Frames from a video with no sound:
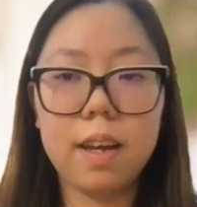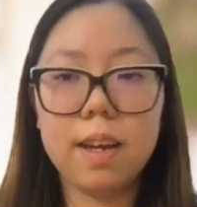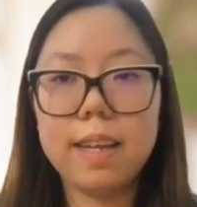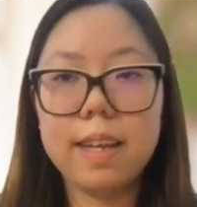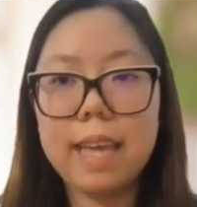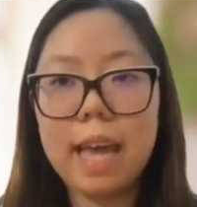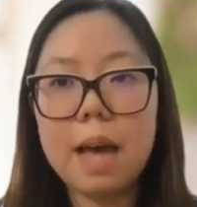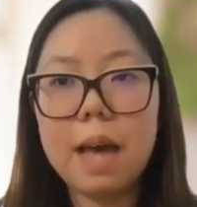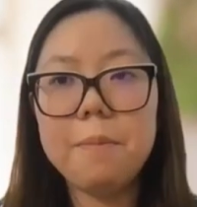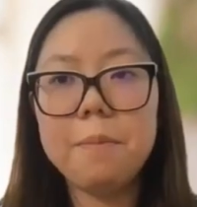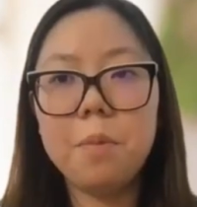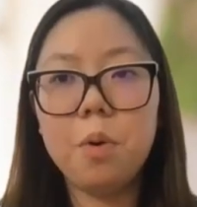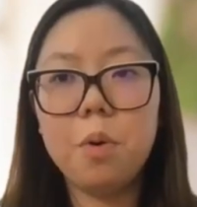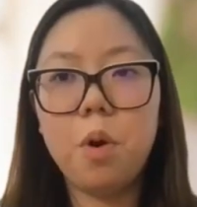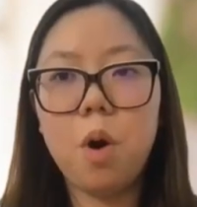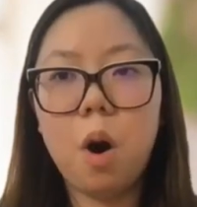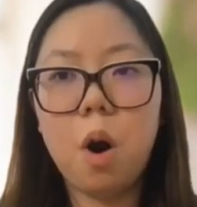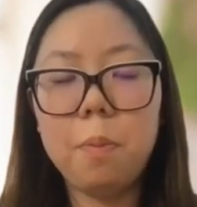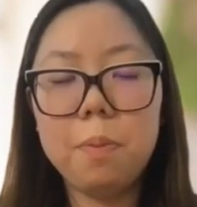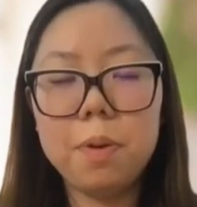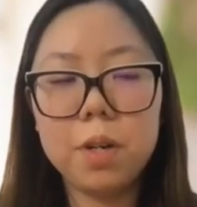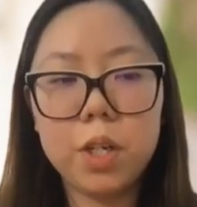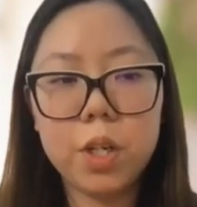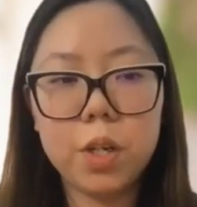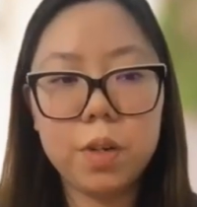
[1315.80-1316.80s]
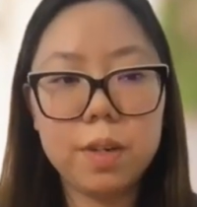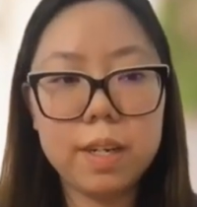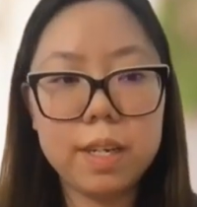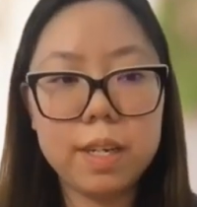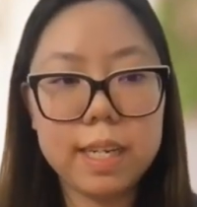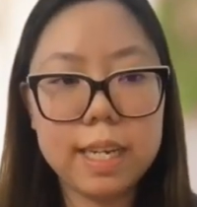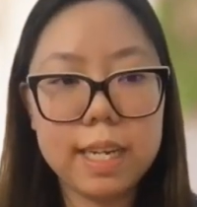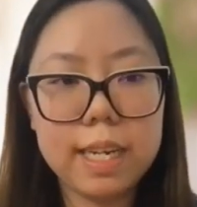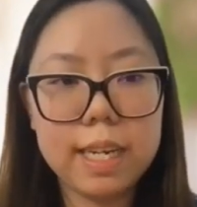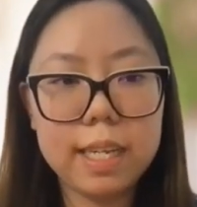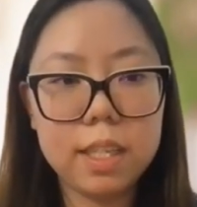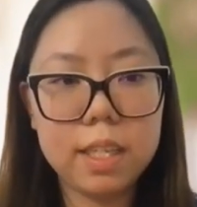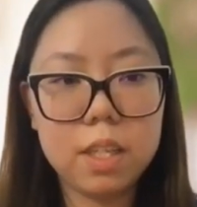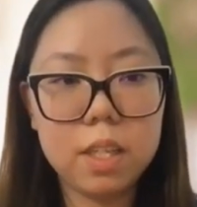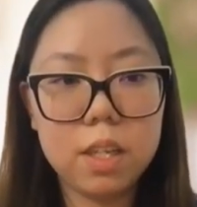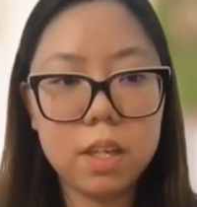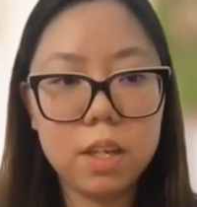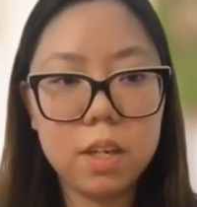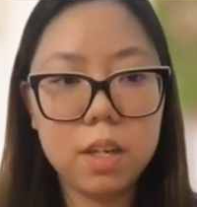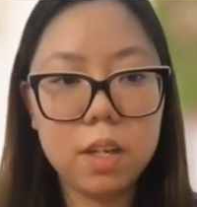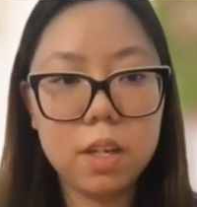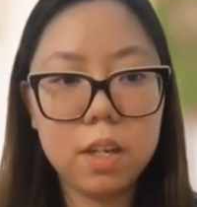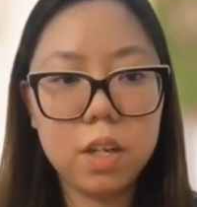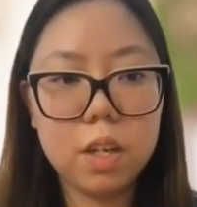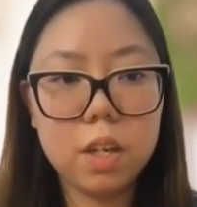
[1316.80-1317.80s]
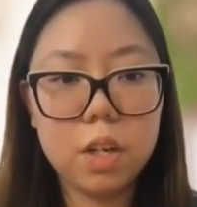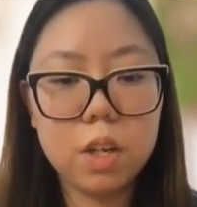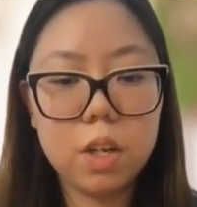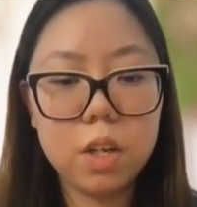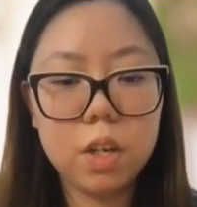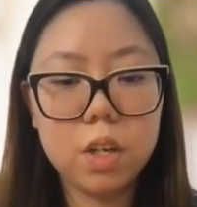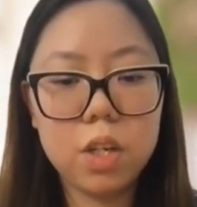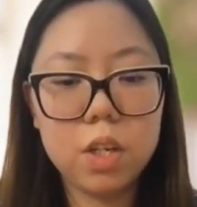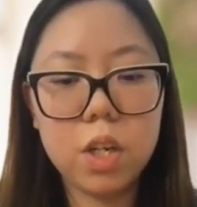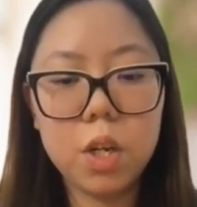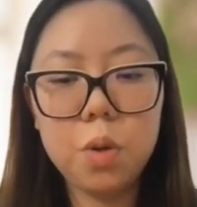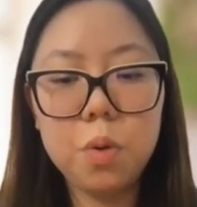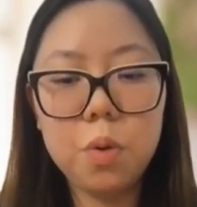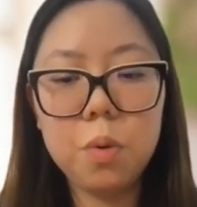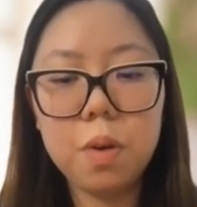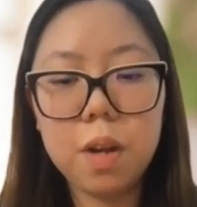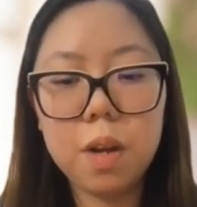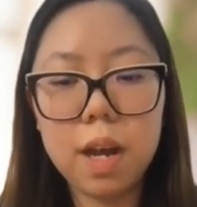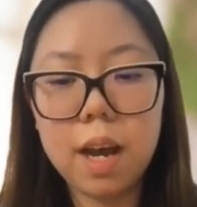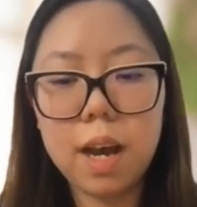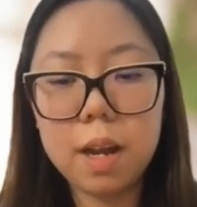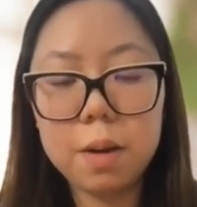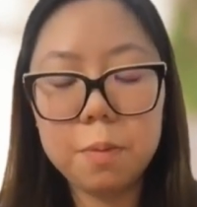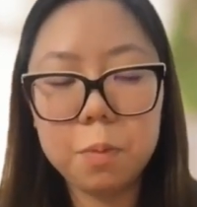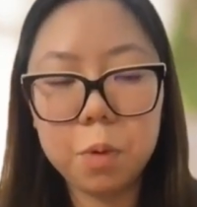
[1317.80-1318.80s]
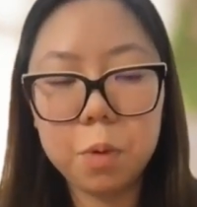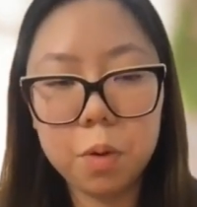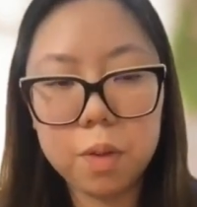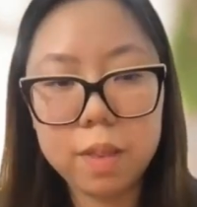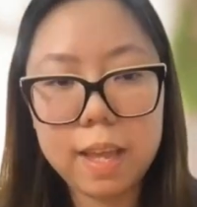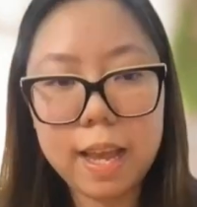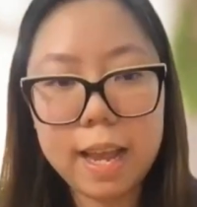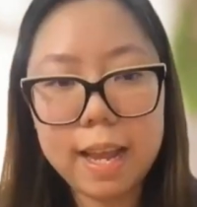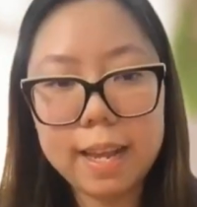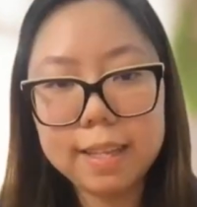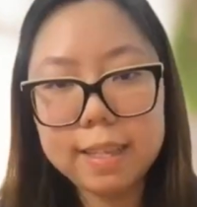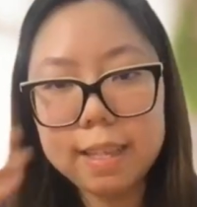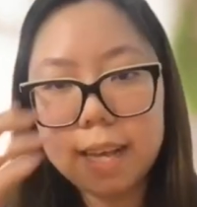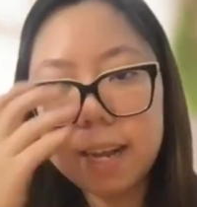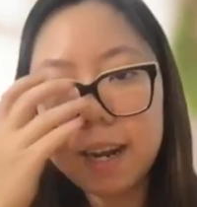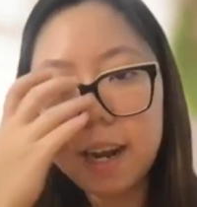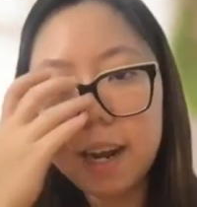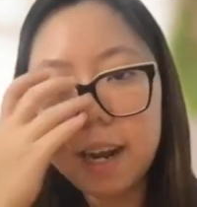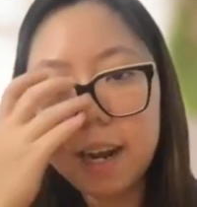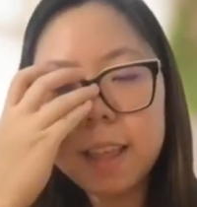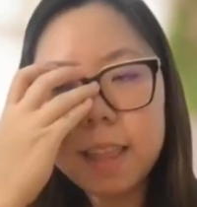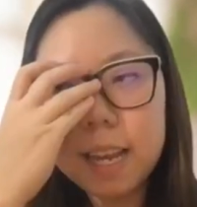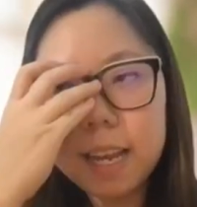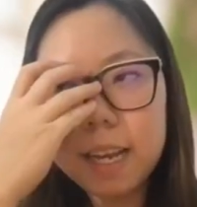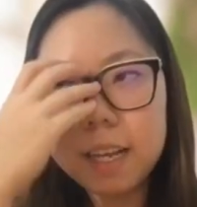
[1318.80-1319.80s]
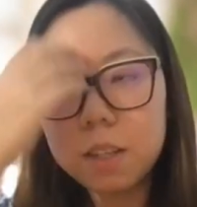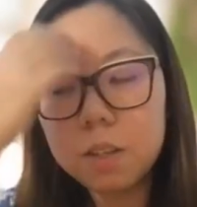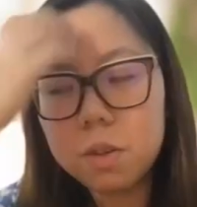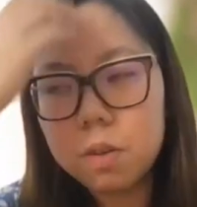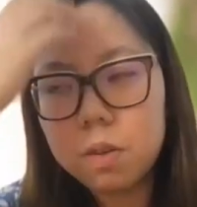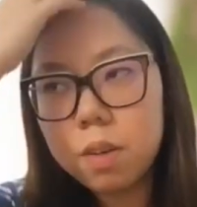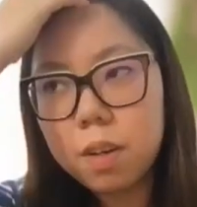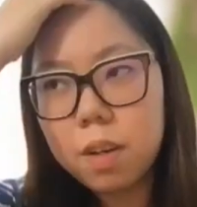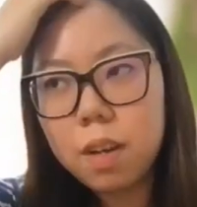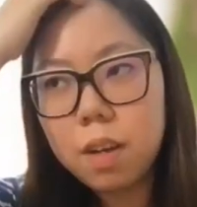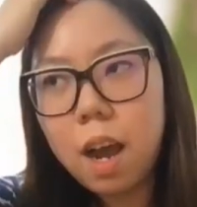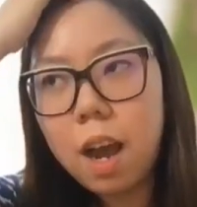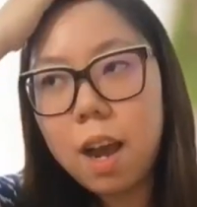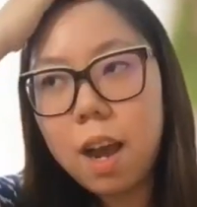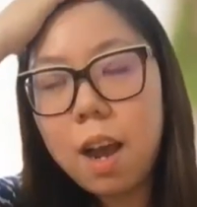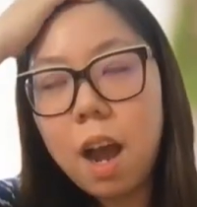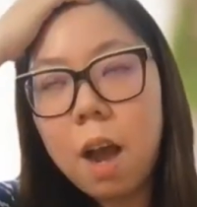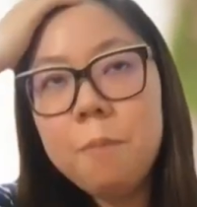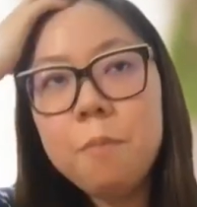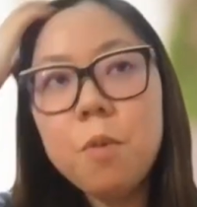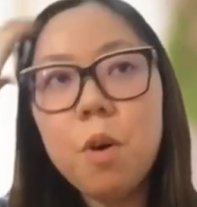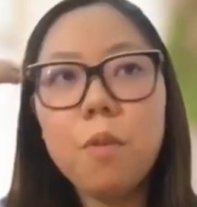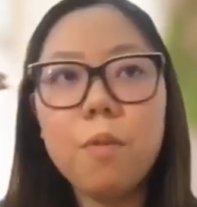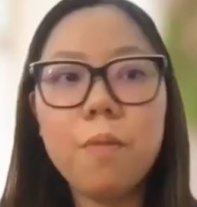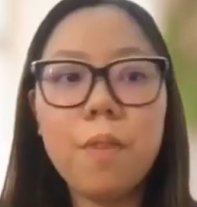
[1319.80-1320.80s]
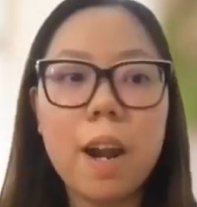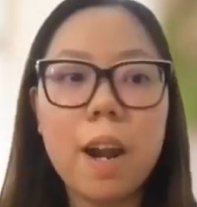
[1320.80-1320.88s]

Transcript: get more opportunities to learn more things. And I think I'm not